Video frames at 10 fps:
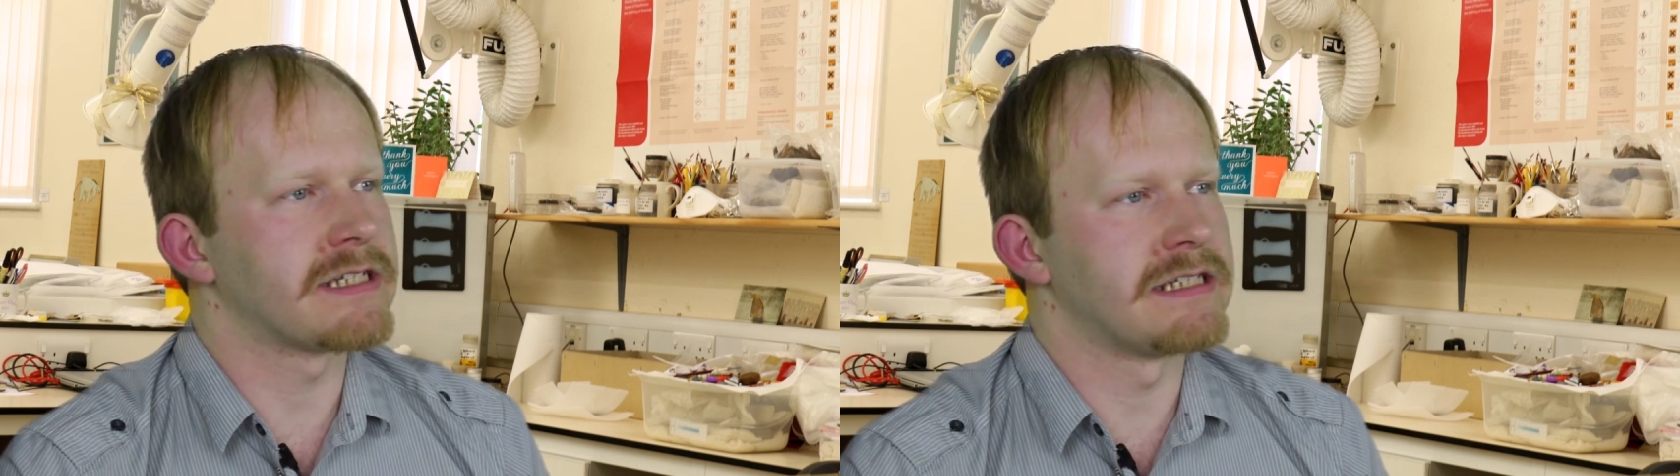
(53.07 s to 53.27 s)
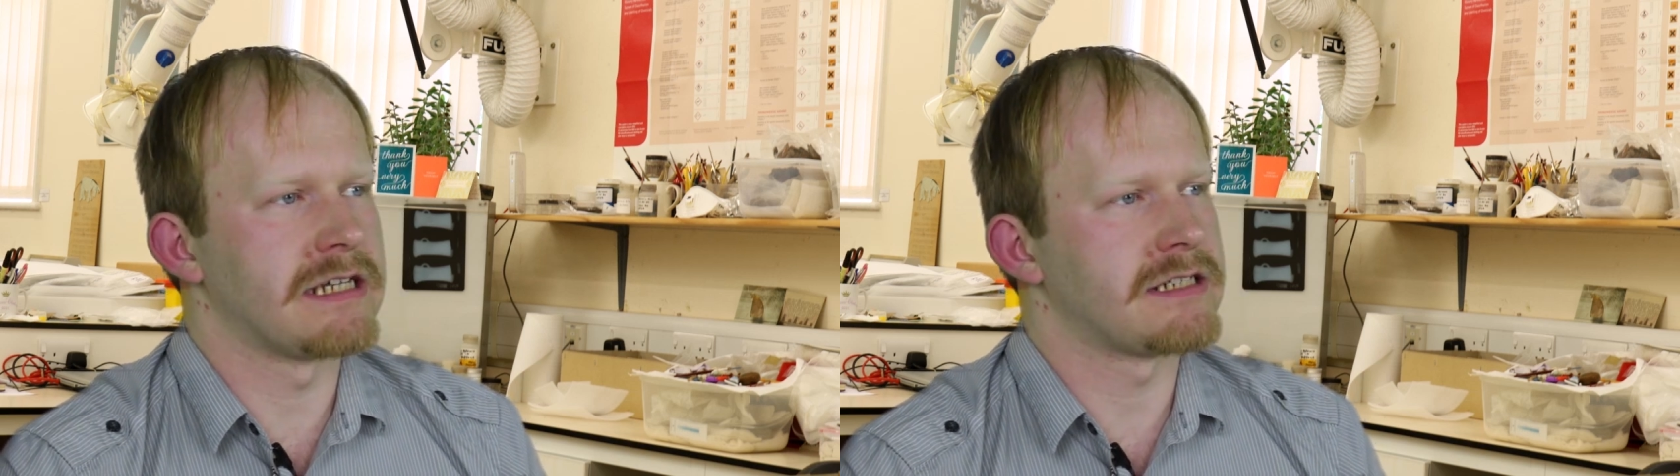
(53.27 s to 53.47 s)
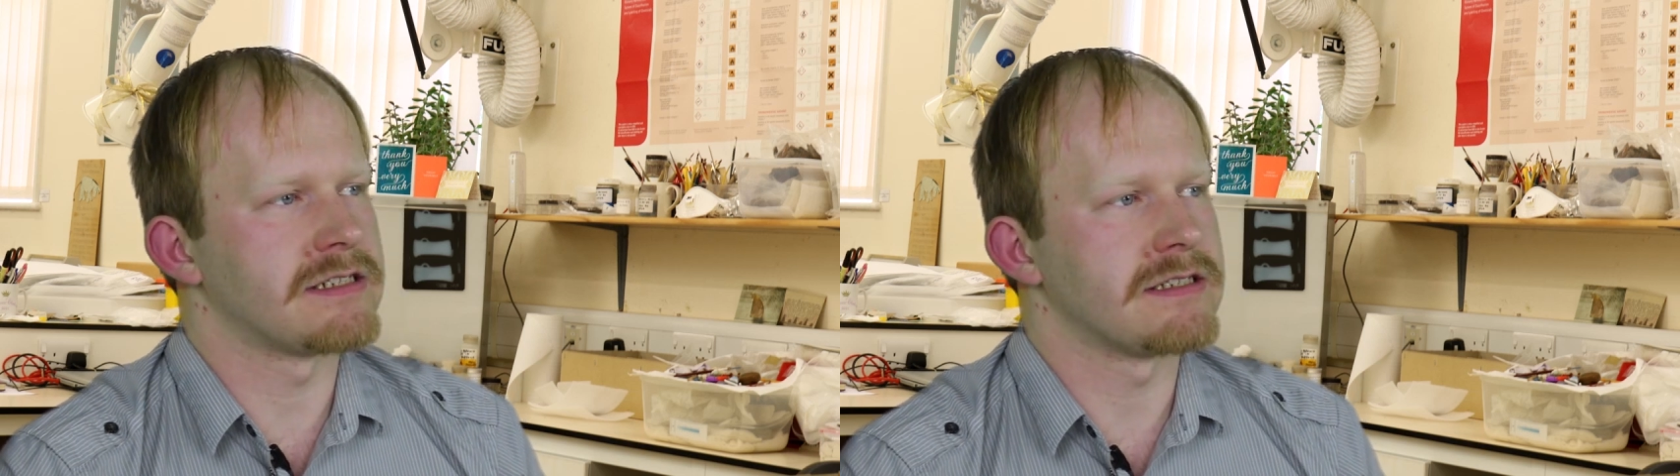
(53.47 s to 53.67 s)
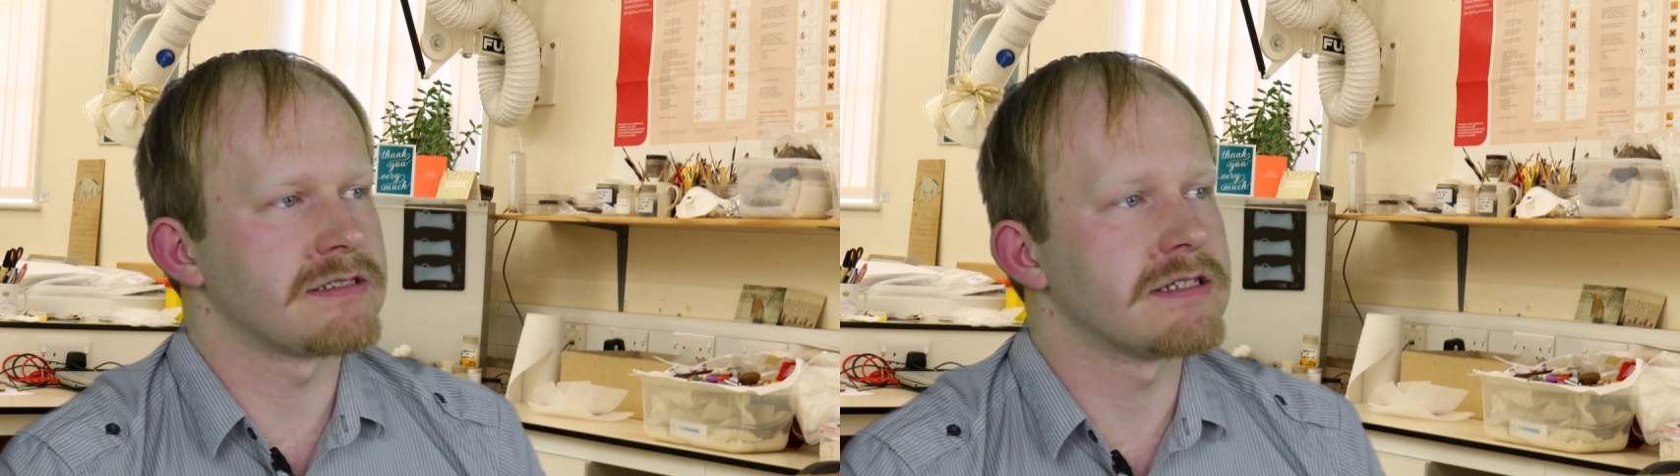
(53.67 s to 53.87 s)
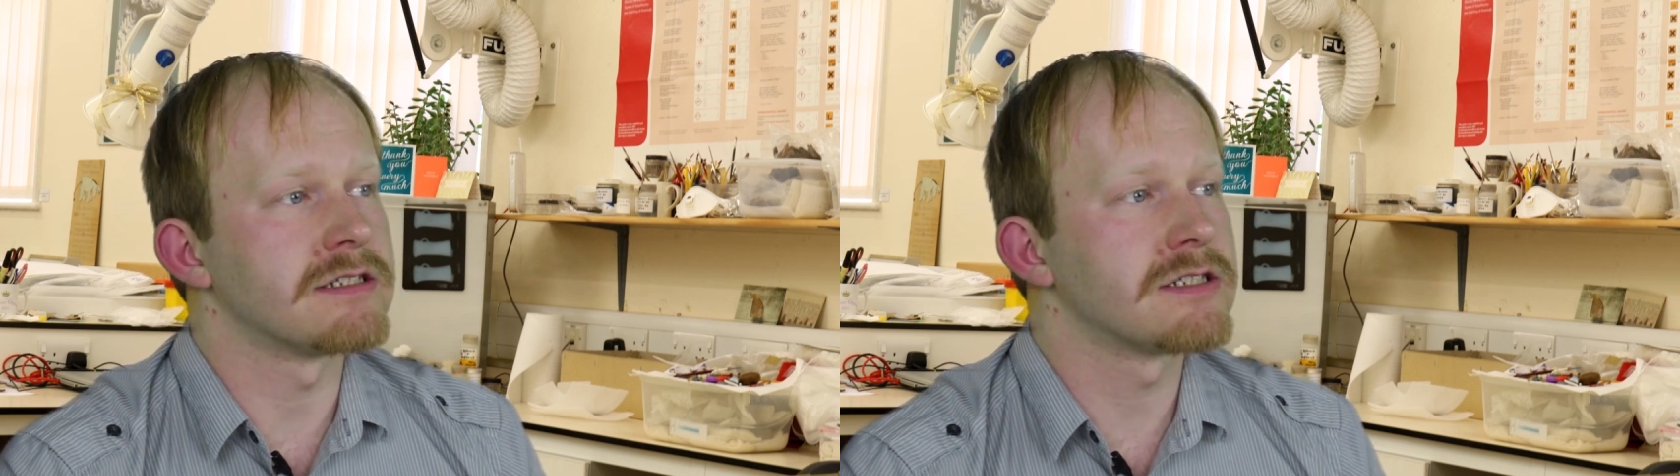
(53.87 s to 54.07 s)

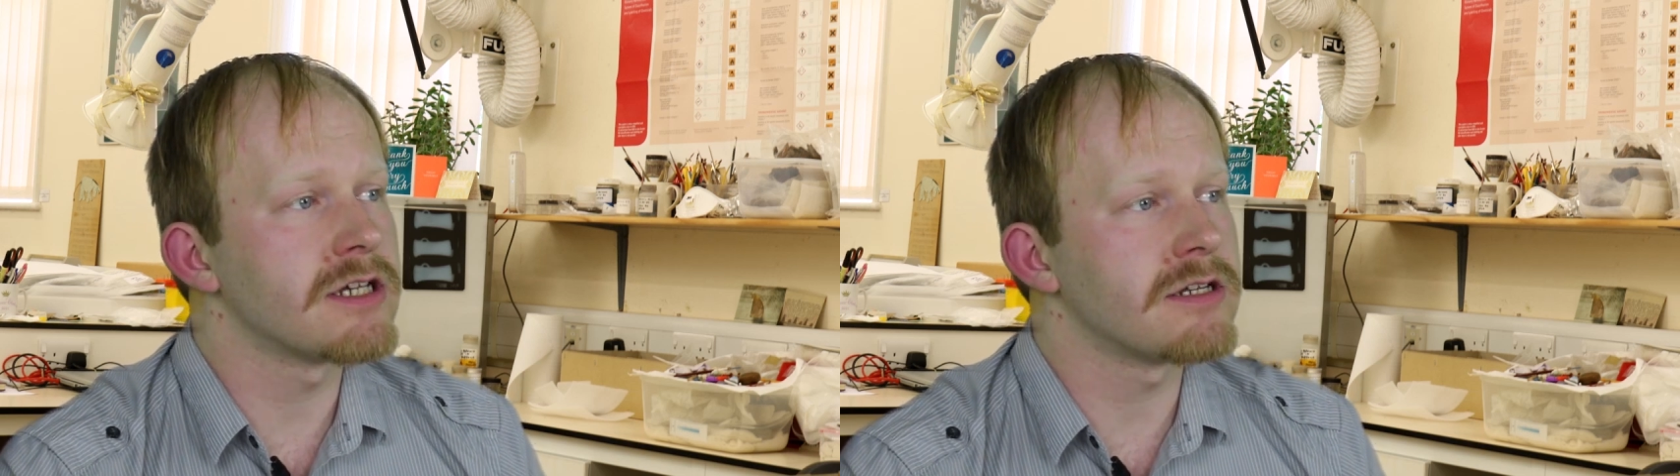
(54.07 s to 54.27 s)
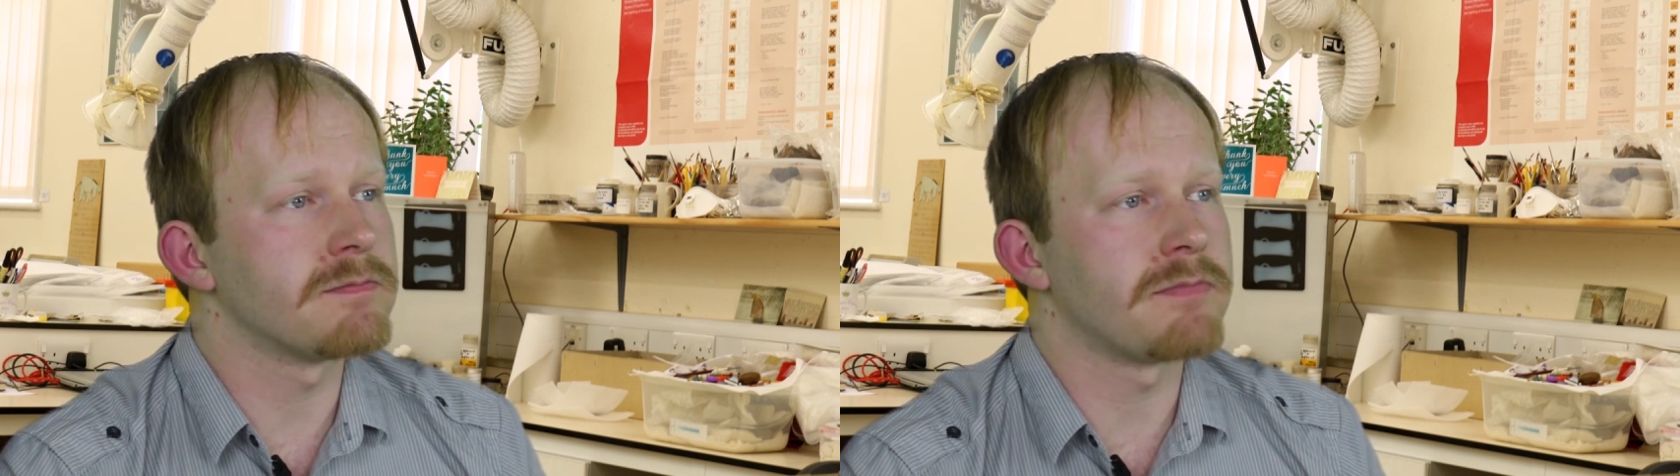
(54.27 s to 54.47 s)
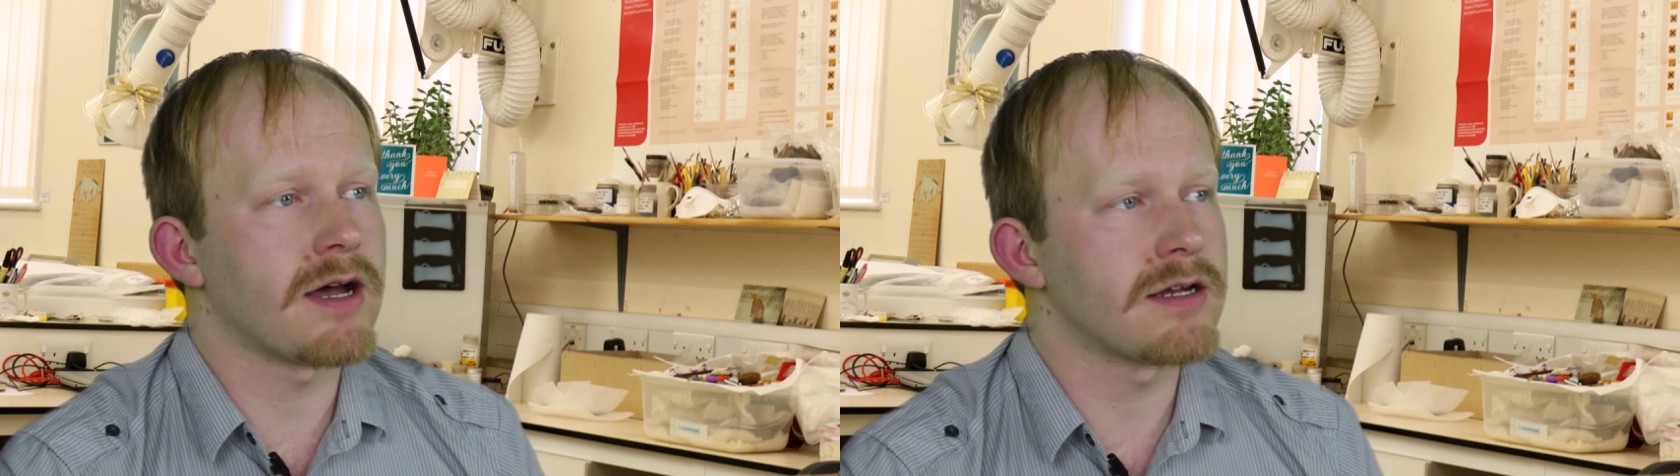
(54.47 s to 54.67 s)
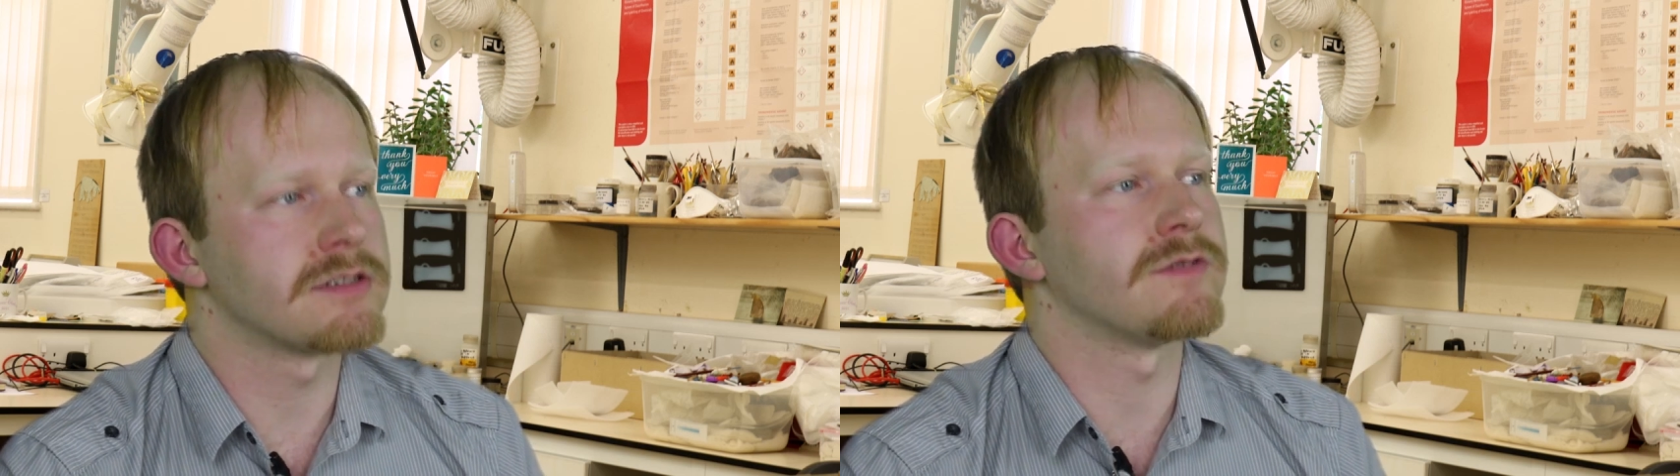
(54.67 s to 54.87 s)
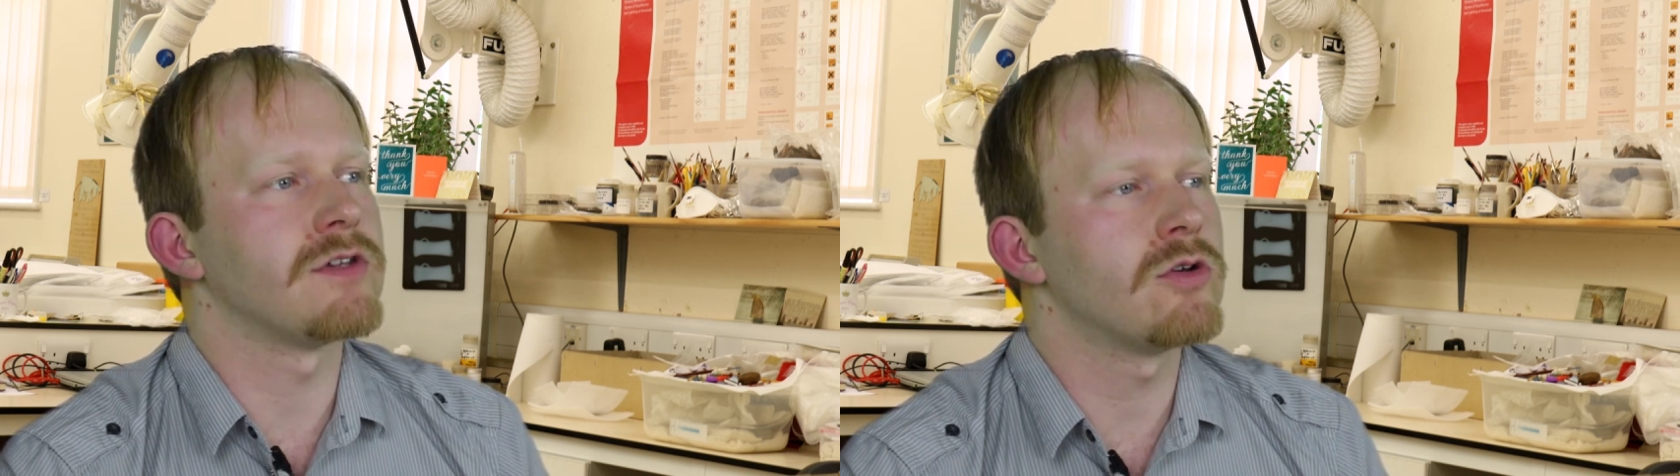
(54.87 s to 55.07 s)
conditions in certain
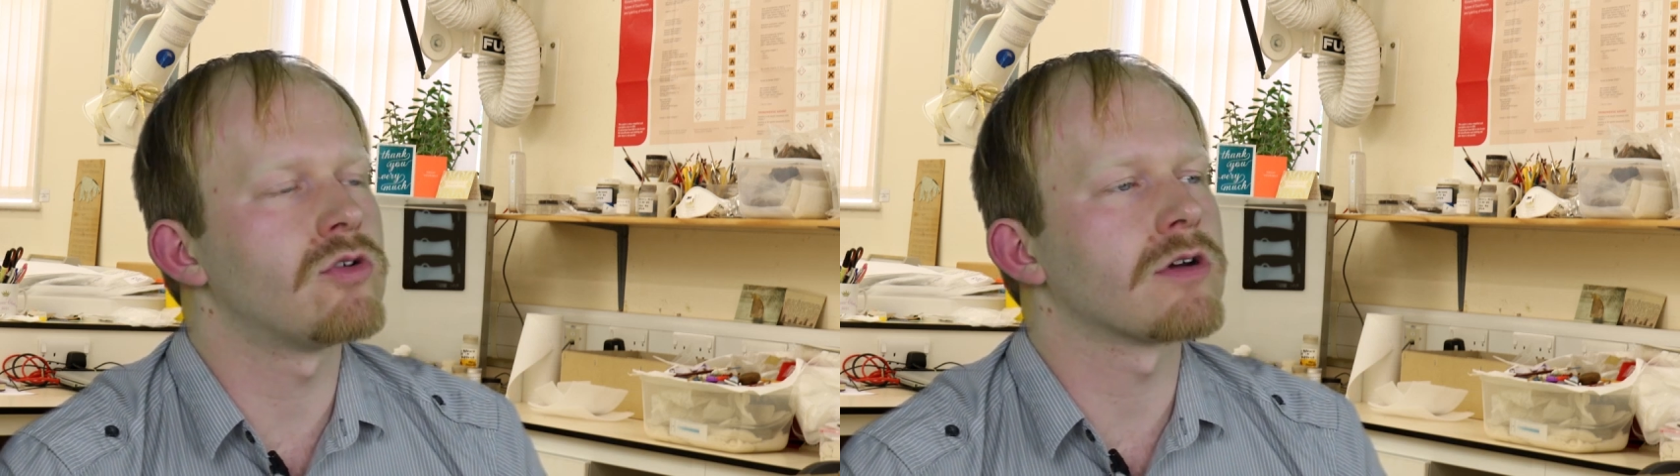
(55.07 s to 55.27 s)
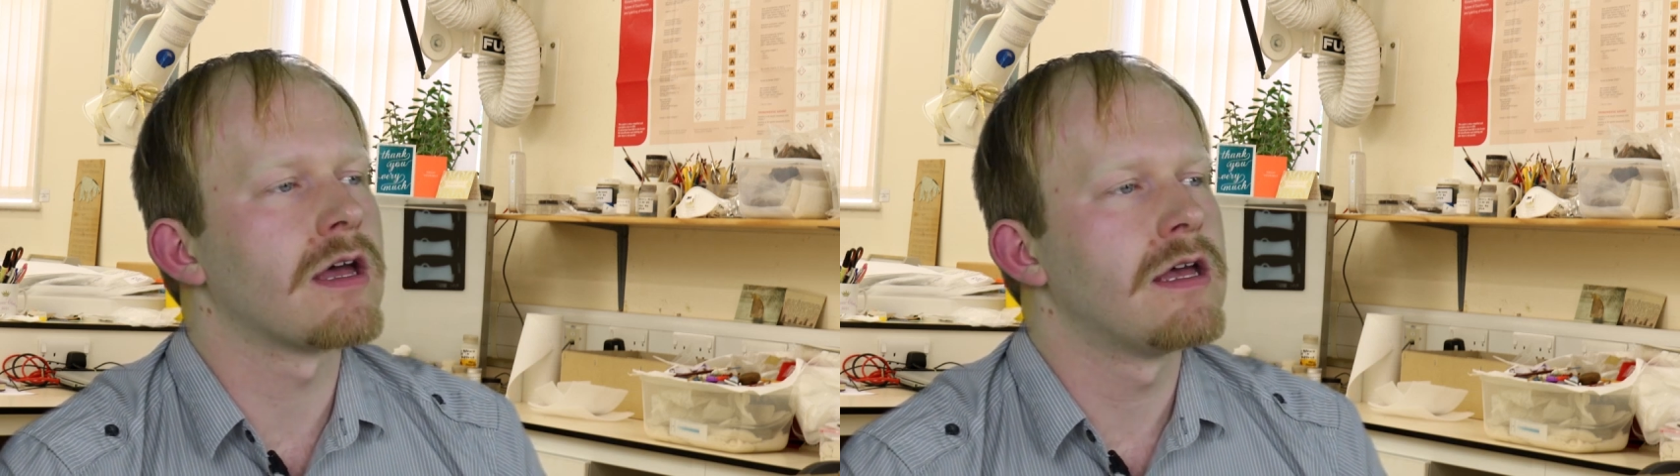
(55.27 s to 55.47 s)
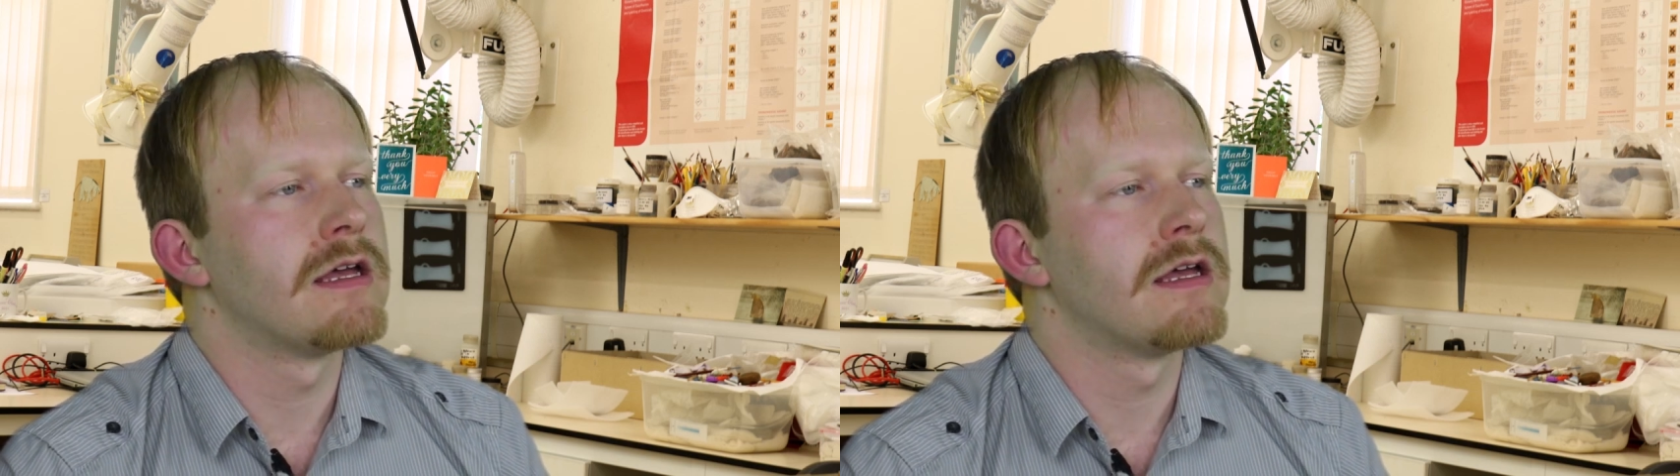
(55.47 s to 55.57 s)
parts of York